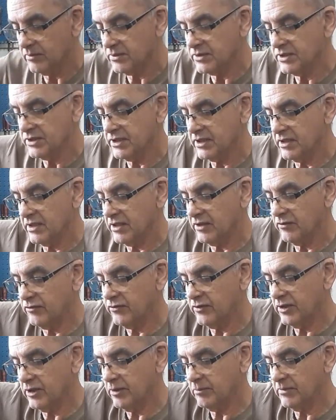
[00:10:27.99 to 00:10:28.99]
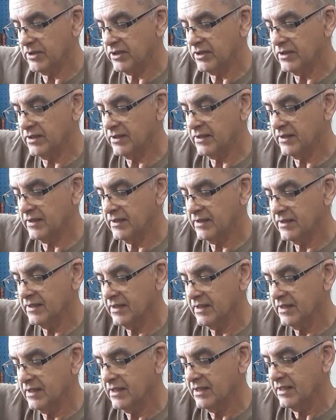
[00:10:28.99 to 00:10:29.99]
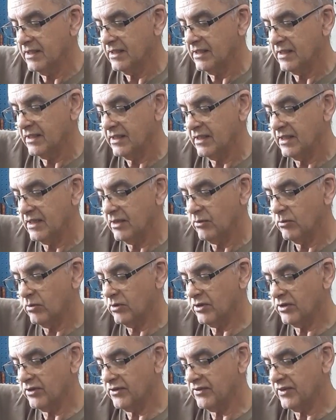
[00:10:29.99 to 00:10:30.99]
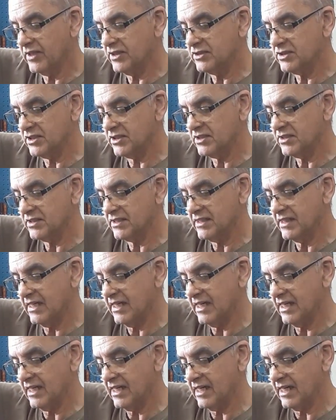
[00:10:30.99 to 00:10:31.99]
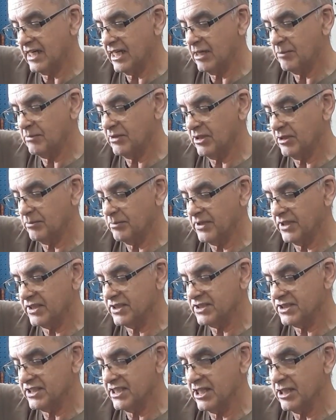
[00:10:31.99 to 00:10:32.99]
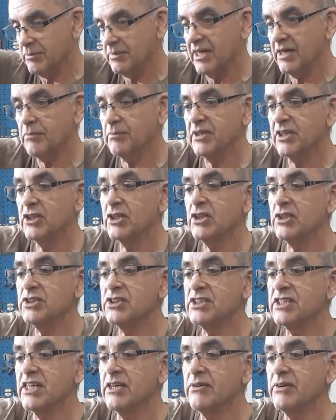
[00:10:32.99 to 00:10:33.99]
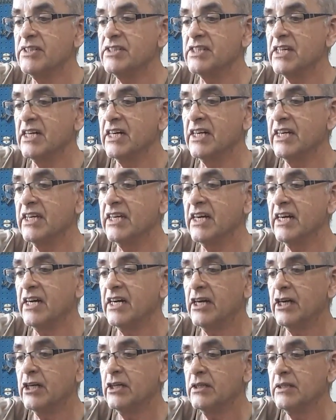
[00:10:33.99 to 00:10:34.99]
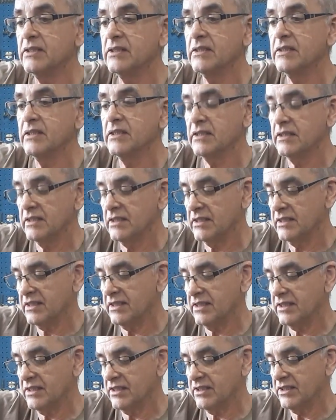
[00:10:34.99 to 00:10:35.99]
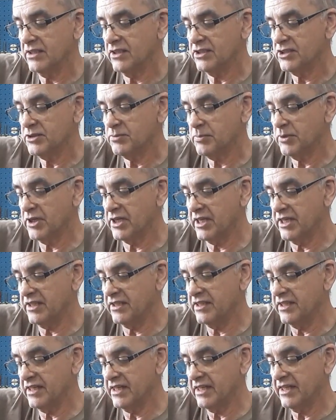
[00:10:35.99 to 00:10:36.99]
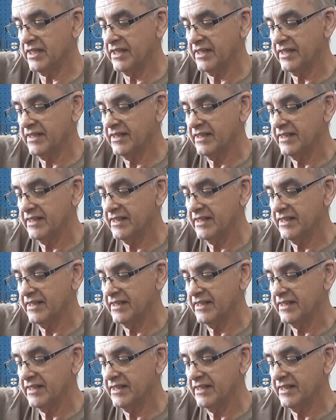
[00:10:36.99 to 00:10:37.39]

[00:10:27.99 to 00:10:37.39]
Certainly firmly done. Now, one of the things that I am a little bit concerned about, because there is a spring in there,